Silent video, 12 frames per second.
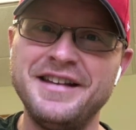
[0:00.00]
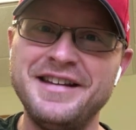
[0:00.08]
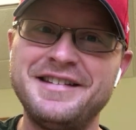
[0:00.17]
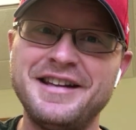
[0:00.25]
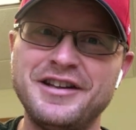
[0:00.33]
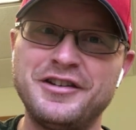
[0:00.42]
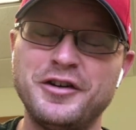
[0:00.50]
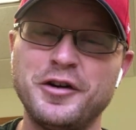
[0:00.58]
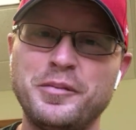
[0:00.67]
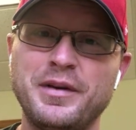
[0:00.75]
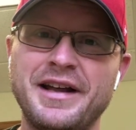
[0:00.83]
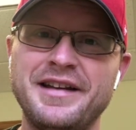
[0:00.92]
these things
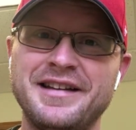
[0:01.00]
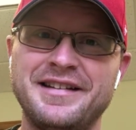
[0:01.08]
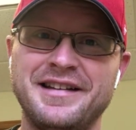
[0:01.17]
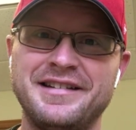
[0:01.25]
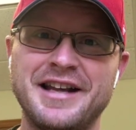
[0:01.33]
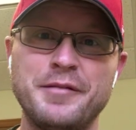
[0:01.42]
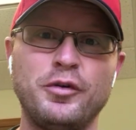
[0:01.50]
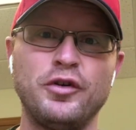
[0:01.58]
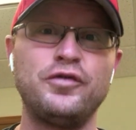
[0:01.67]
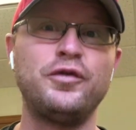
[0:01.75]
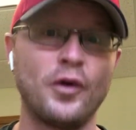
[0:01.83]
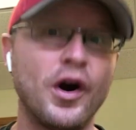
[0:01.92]
took place as
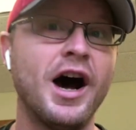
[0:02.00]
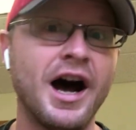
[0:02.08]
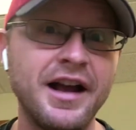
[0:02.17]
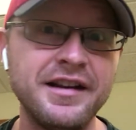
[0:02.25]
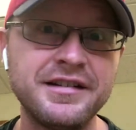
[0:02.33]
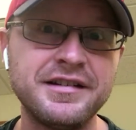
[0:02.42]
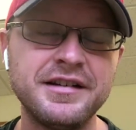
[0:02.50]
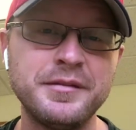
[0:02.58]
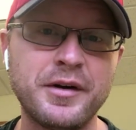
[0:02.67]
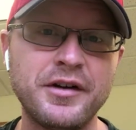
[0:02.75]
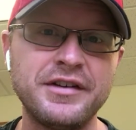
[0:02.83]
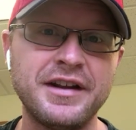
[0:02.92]
examples for us,
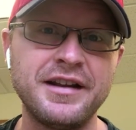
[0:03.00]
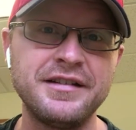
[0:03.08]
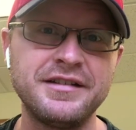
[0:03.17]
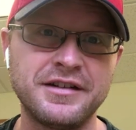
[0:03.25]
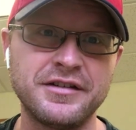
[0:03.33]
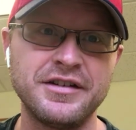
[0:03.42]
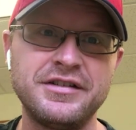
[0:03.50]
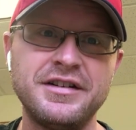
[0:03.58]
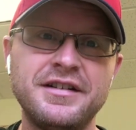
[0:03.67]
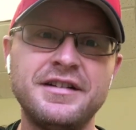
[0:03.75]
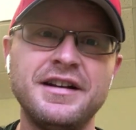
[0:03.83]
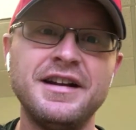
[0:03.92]
Paul says to
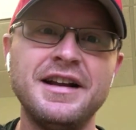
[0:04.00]
Christians.